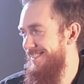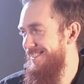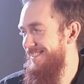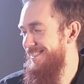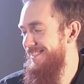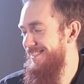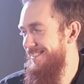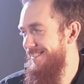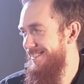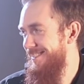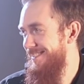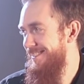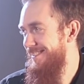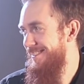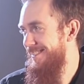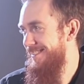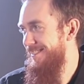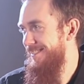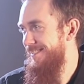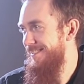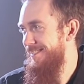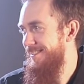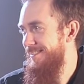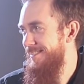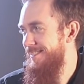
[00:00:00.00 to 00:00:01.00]

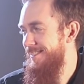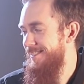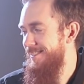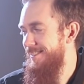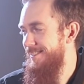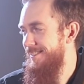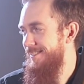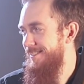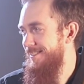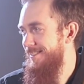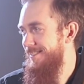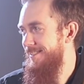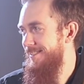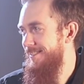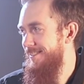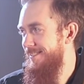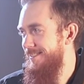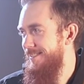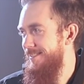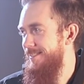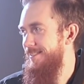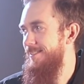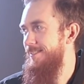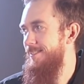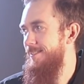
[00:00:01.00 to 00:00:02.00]

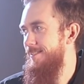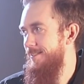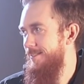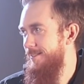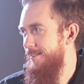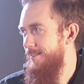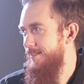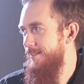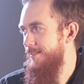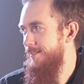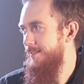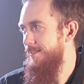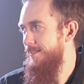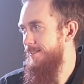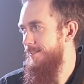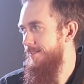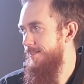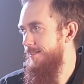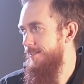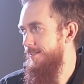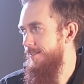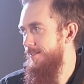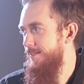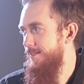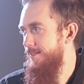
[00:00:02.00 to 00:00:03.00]

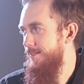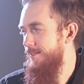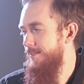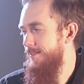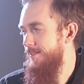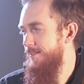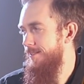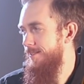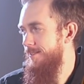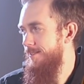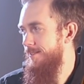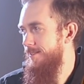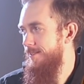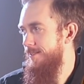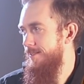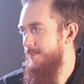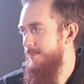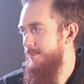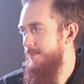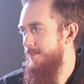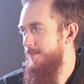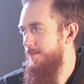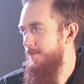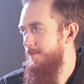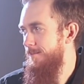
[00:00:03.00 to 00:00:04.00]

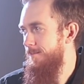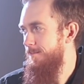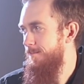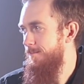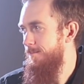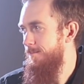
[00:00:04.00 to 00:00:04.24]
[no speech]